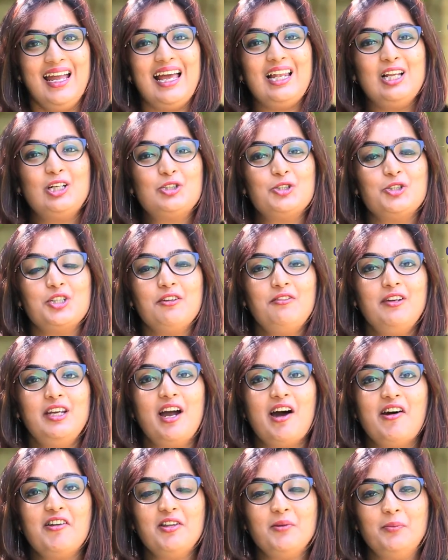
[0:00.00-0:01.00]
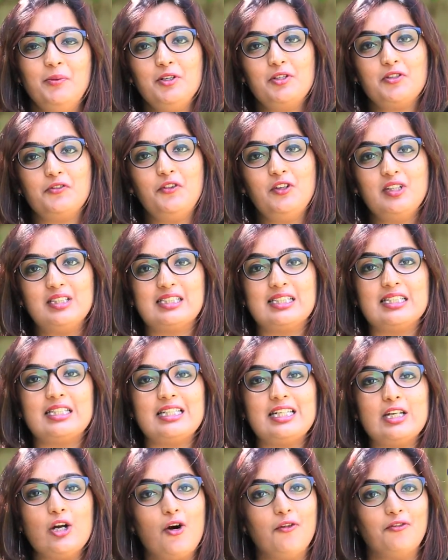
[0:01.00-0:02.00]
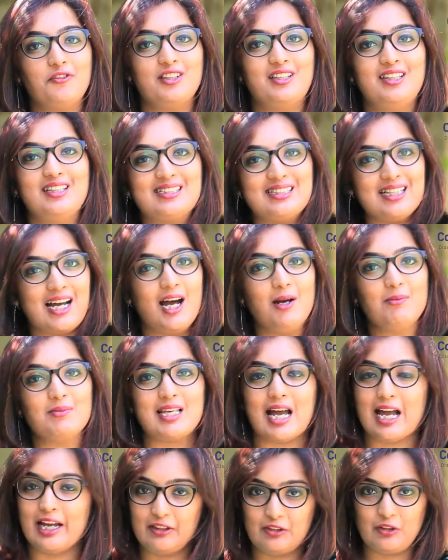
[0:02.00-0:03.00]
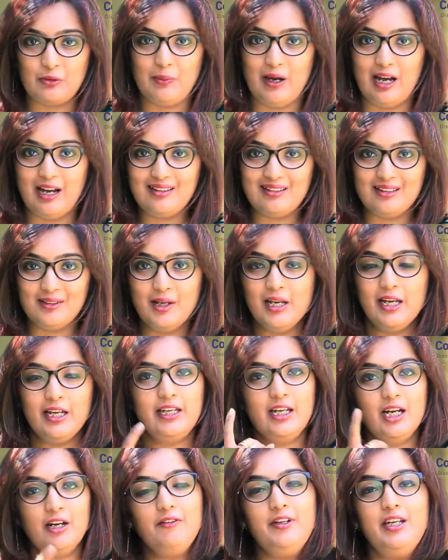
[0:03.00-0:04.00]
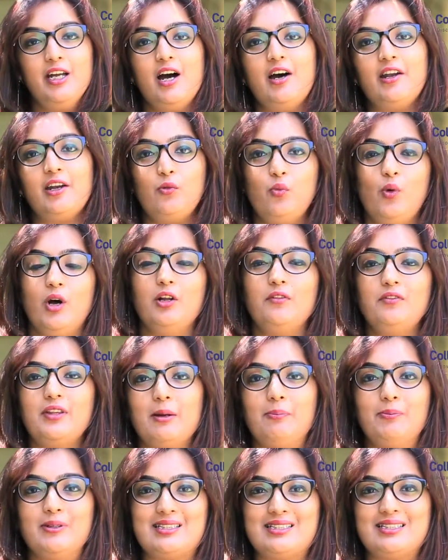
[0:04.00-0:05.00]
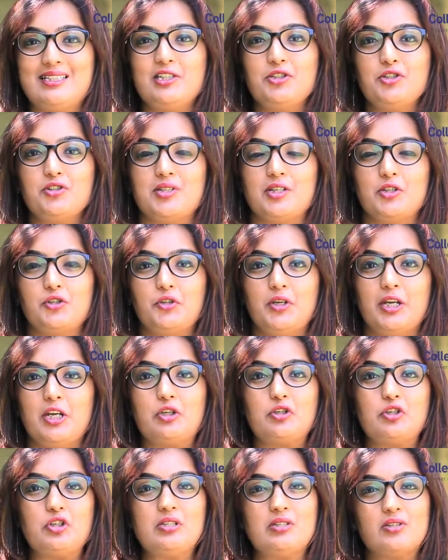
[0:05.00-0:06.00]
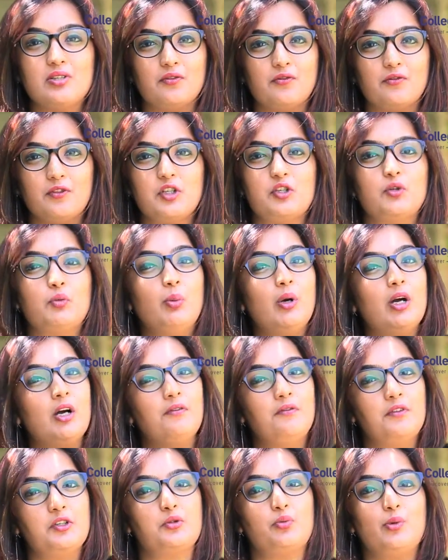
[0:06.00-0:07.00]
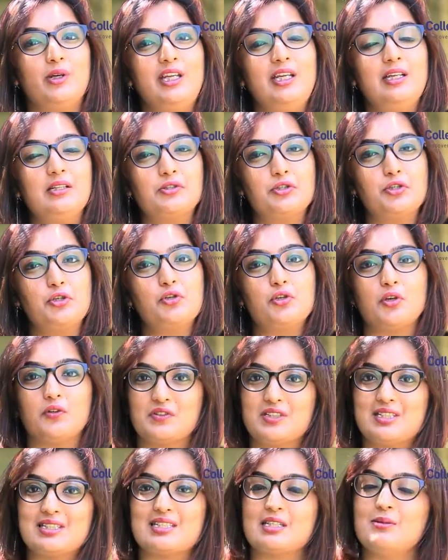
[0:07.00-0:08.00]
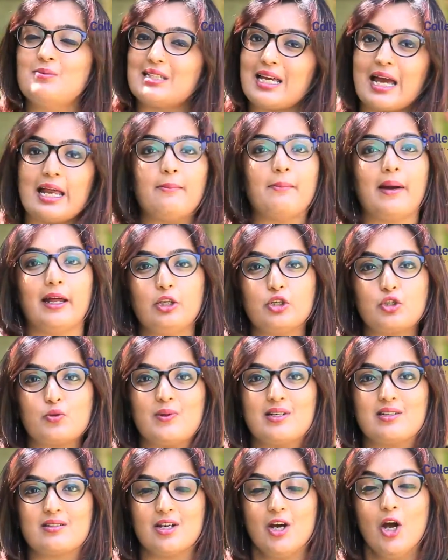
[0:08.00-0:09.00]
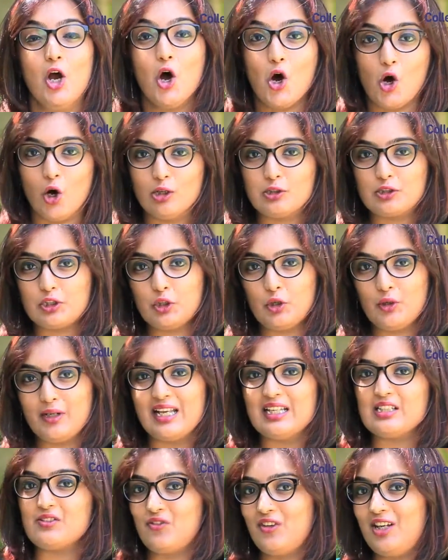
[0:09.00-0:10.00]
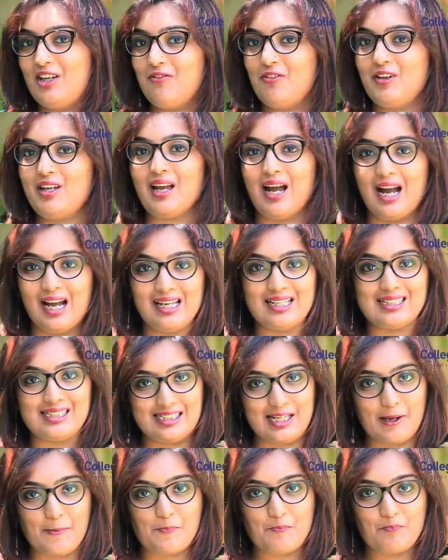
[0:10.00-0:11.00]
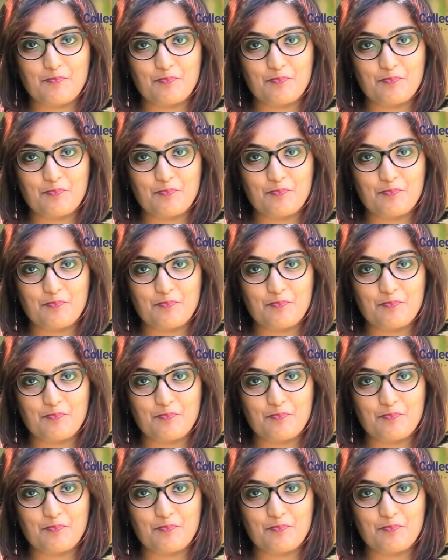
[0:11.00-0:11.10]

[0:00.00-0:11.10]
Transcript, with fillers: Hello, today we are in the beautiful city of the Nizams, Hyderabad. Here we are at one of their prestigious educations, the Vishwa Vishwani Institute of Systems and Management, also known as VVISM.